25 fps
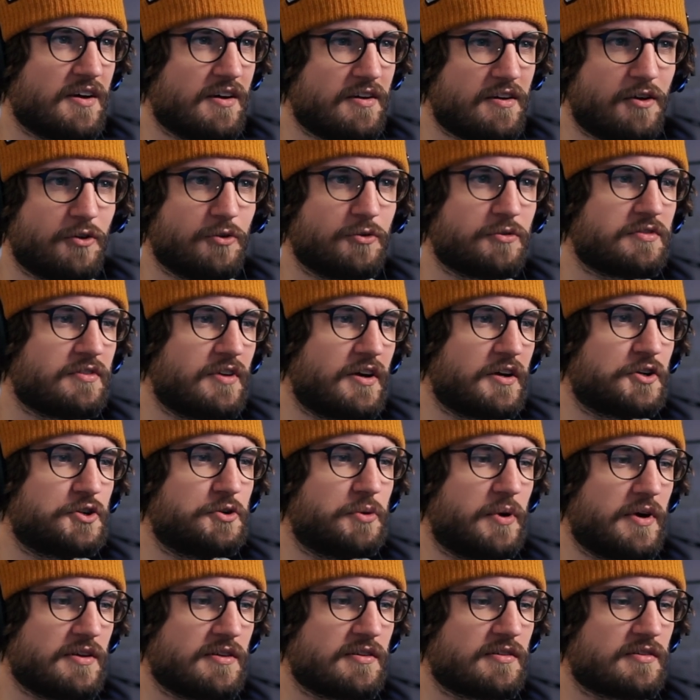Kind of looks like
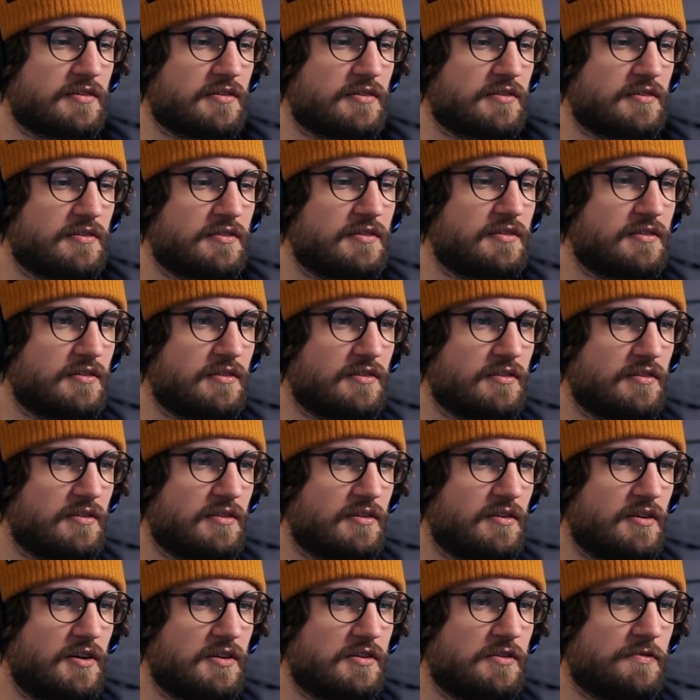dreads.
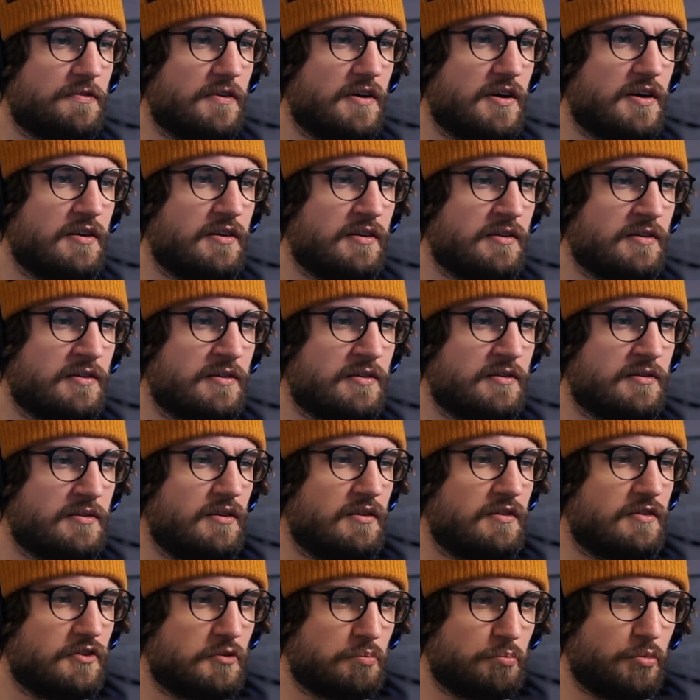it's fine.
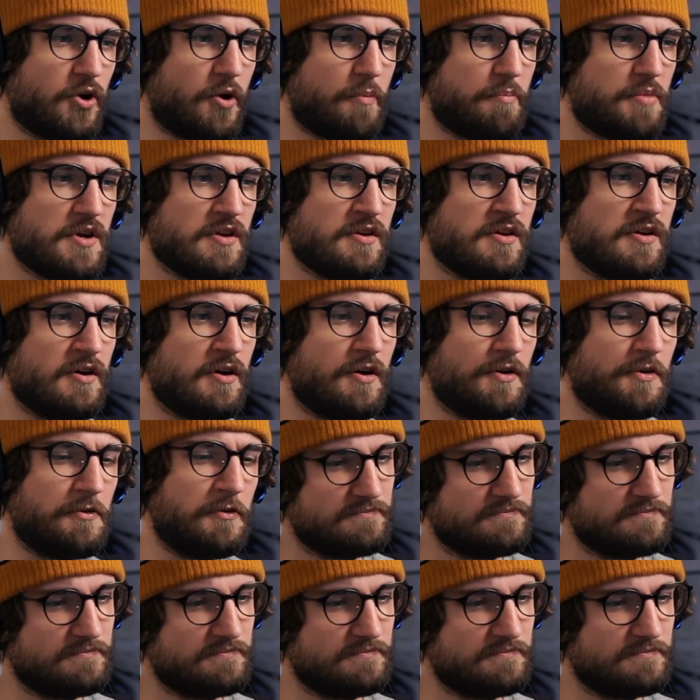Just put a beanie on.